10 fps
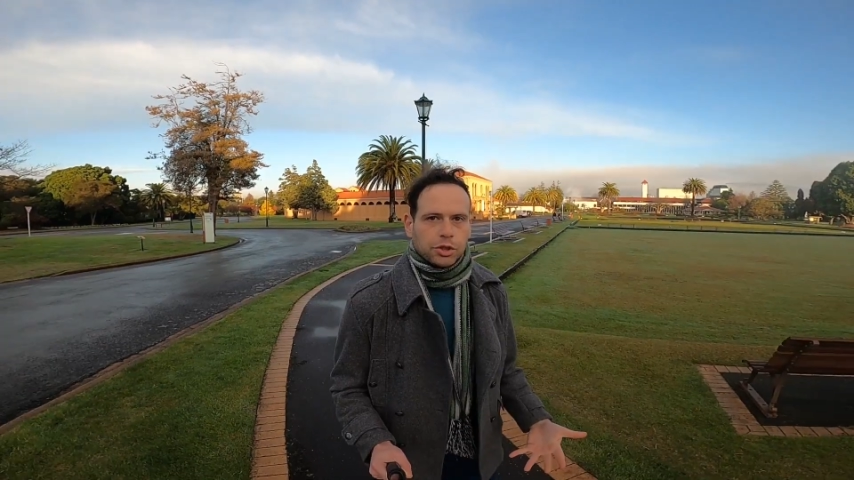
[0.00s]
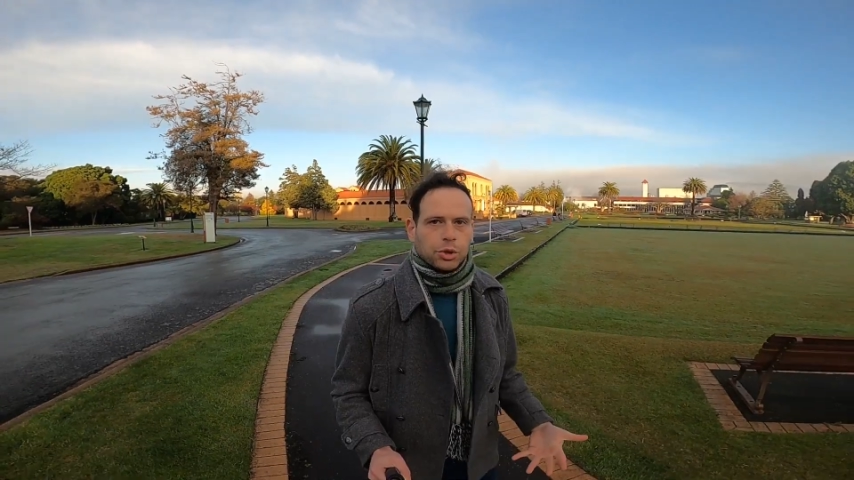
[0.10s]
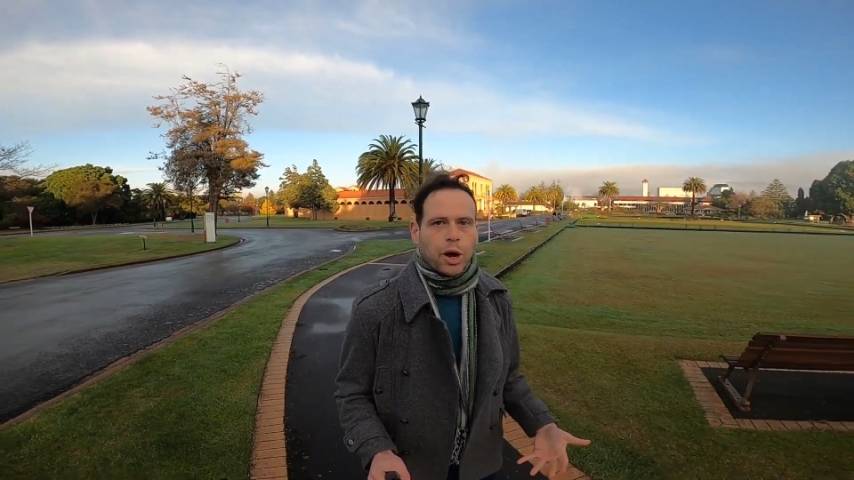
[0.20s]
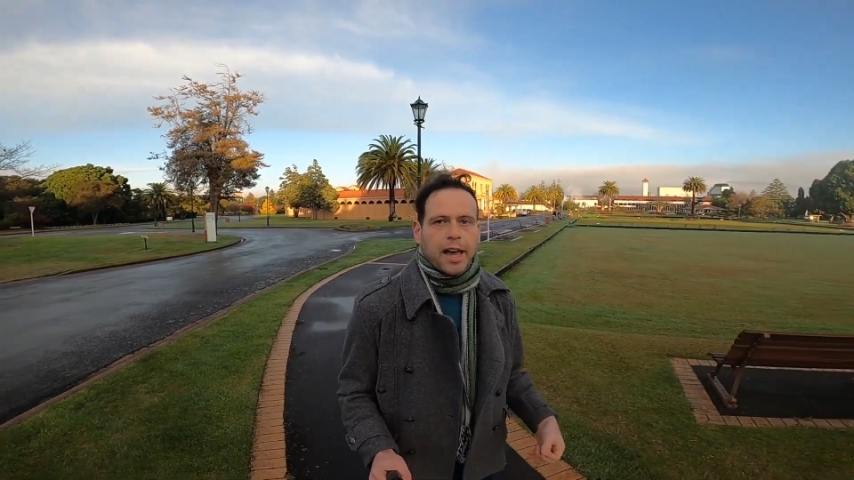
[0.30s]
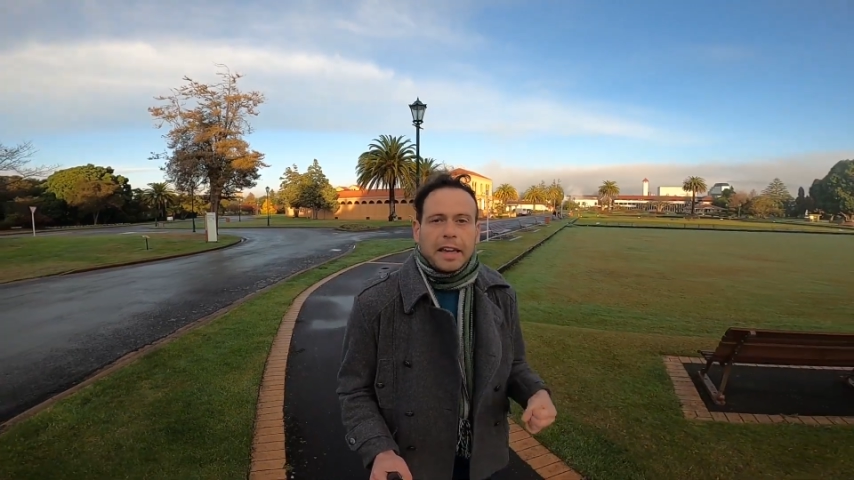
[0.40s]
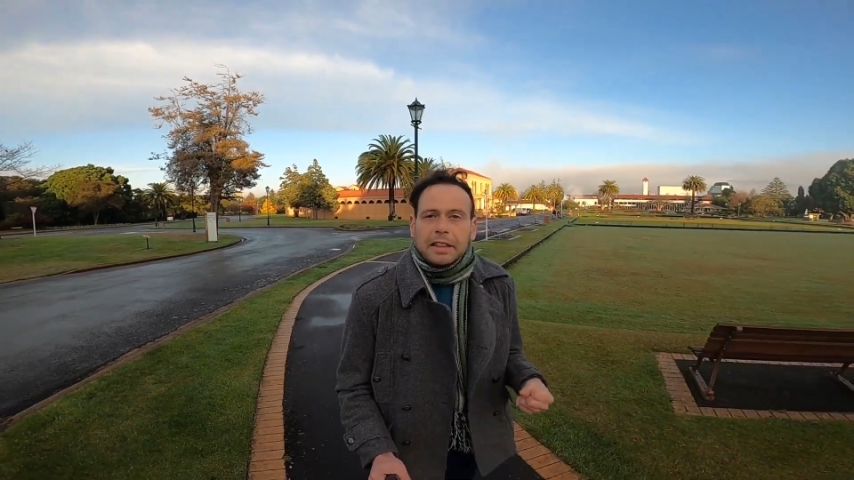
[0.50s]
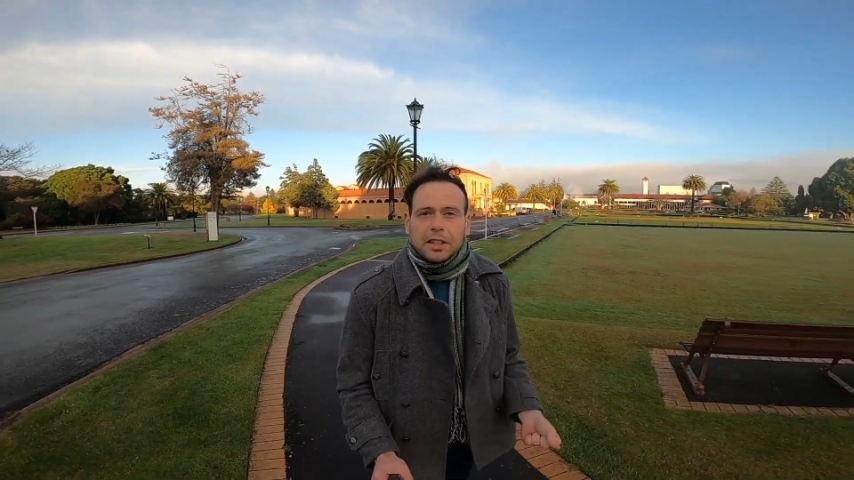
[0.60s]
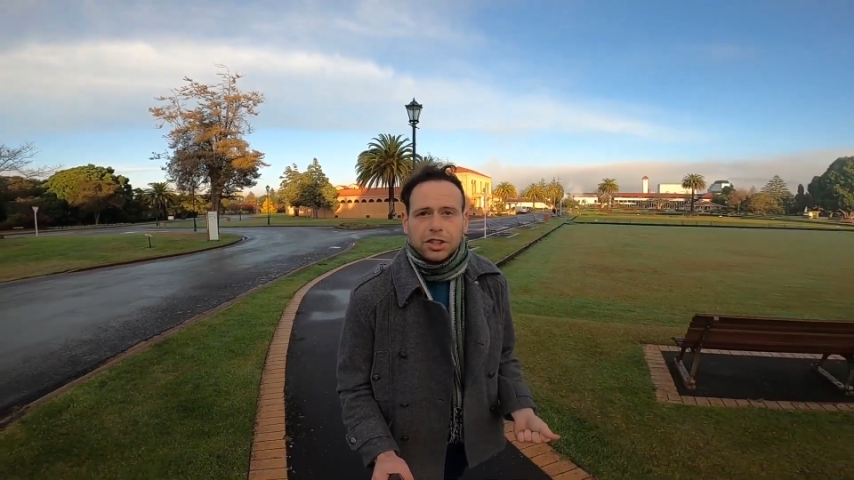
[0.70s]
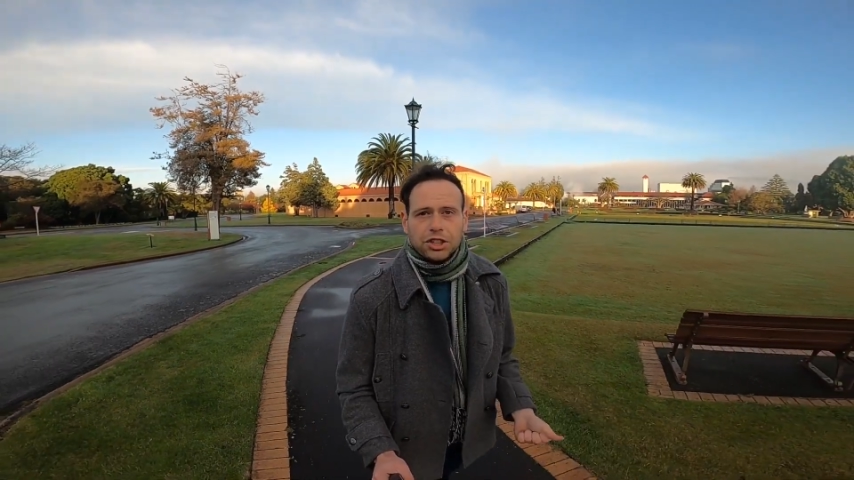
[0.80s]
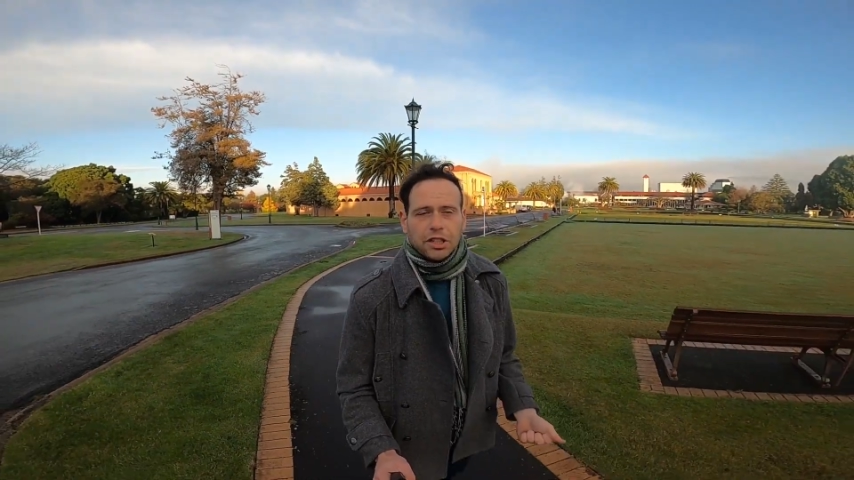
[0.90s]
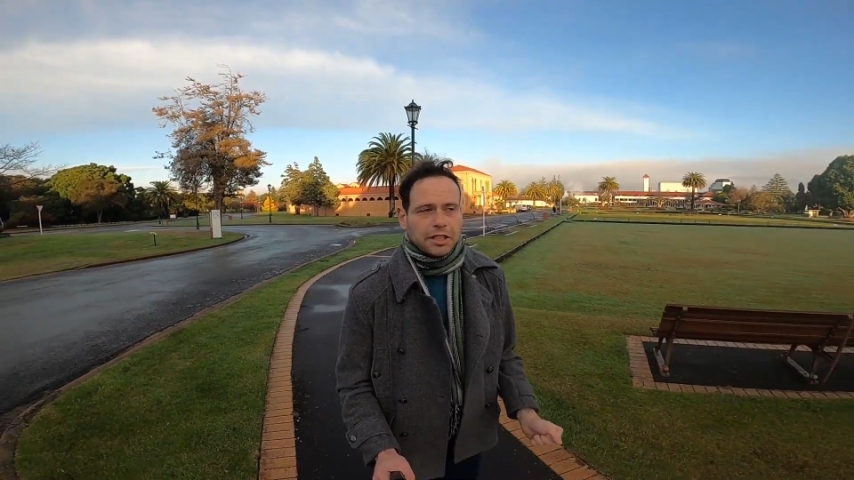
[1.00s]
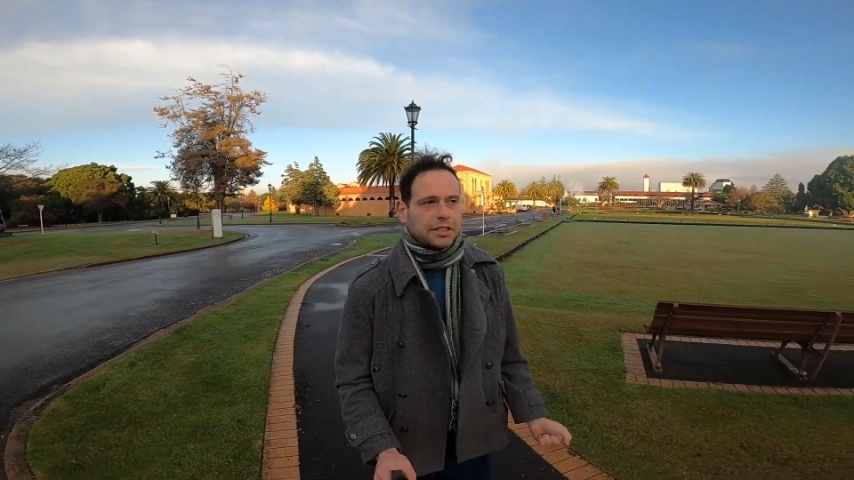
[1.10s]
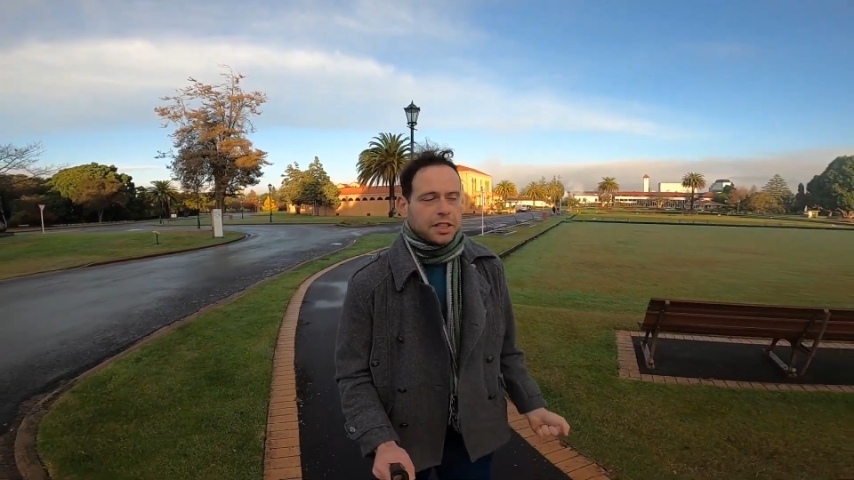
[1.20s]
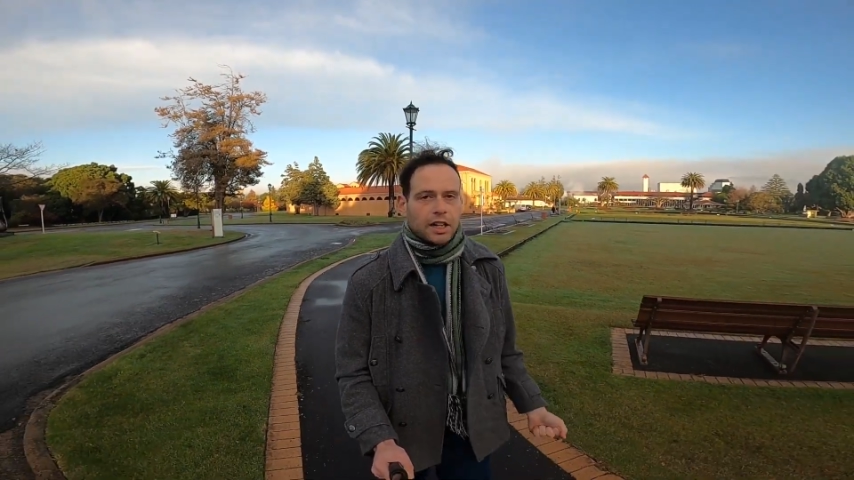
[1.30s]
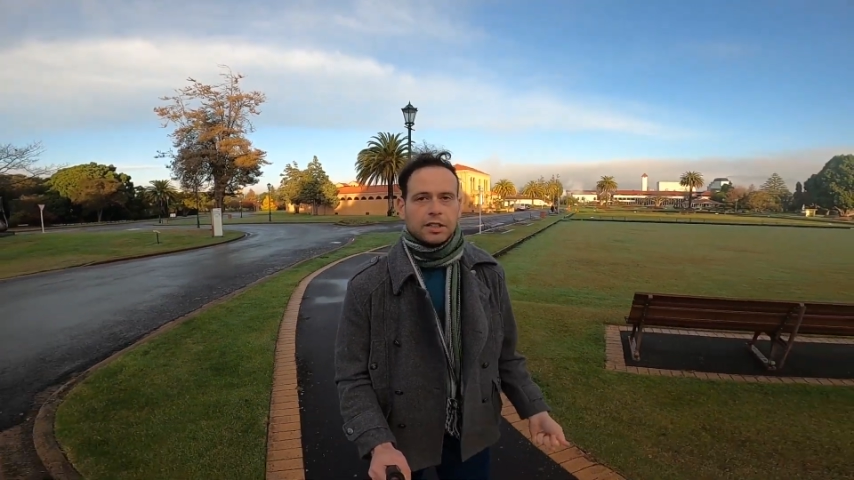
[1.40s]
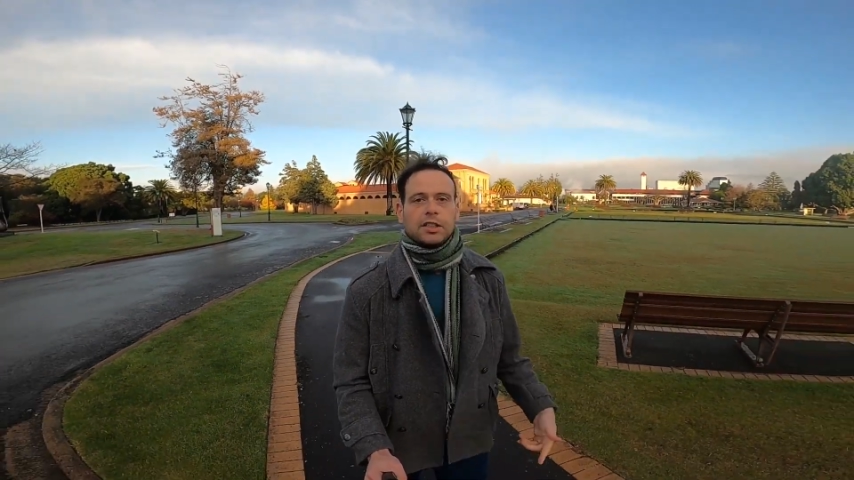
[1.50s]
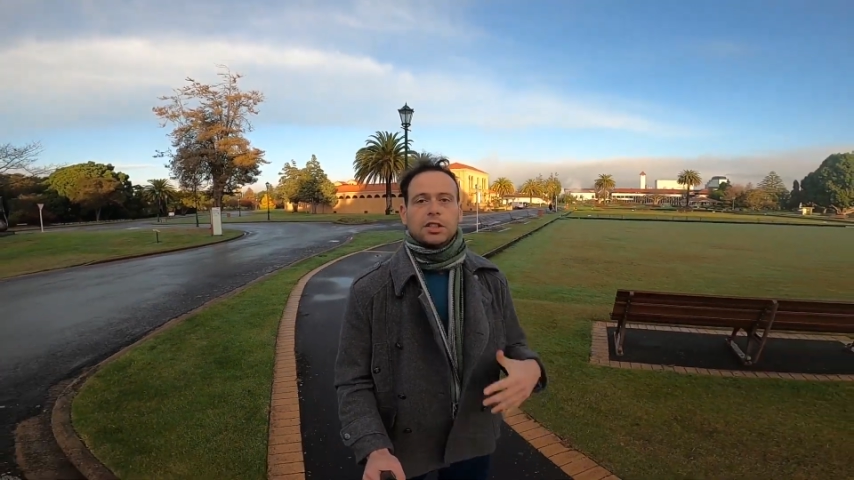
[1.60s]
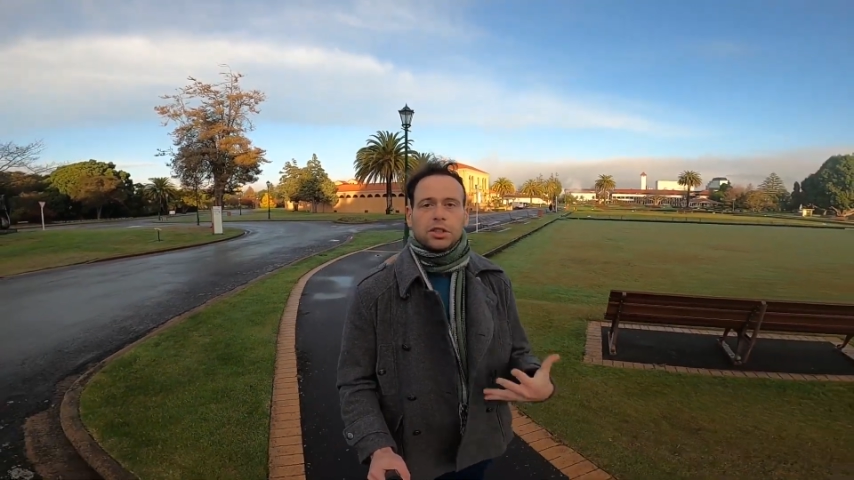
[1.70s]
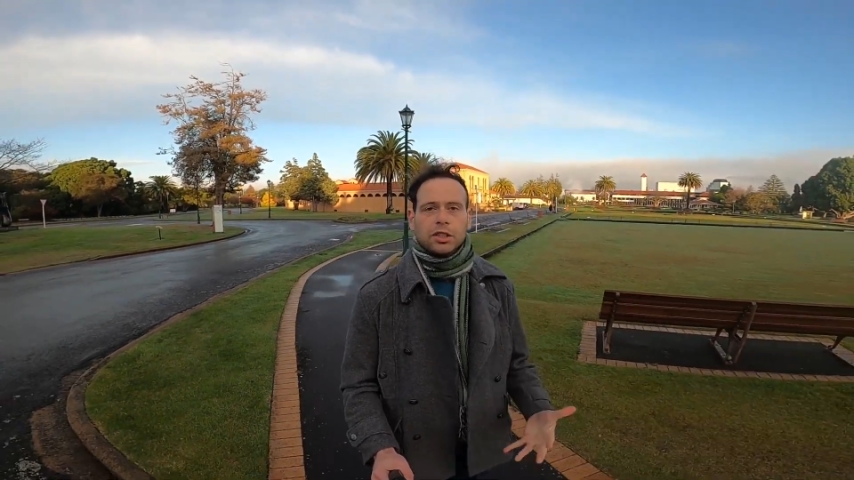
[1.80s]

so I initially started